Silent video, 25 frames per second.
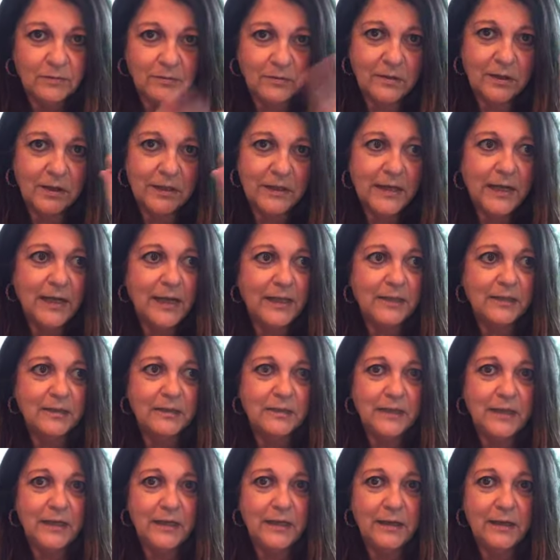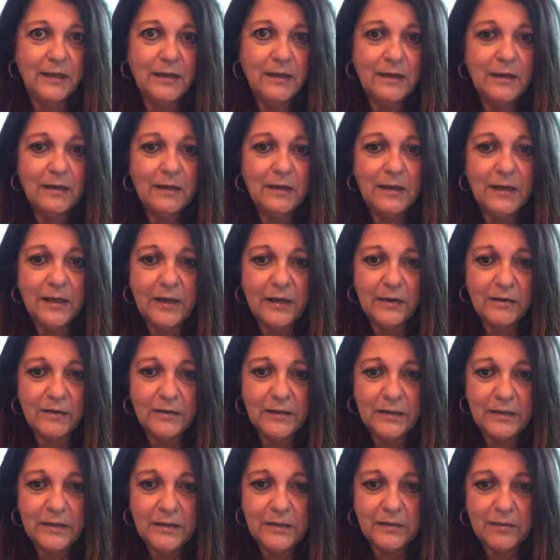click on the link,
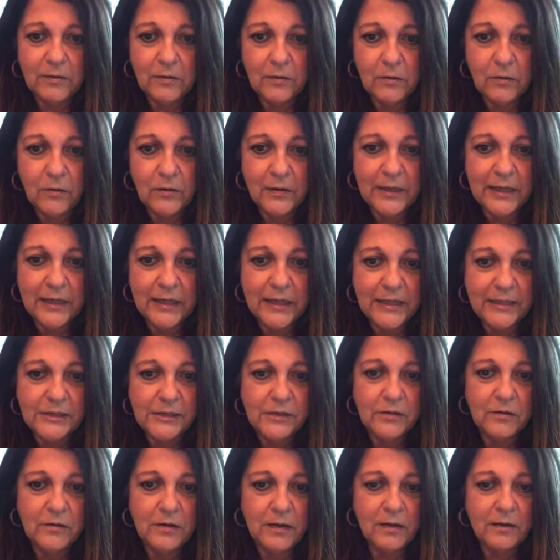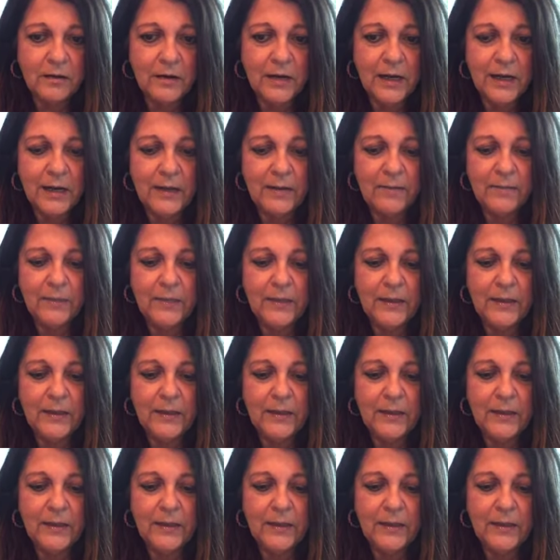Carolyn Horry, H-O-R-I,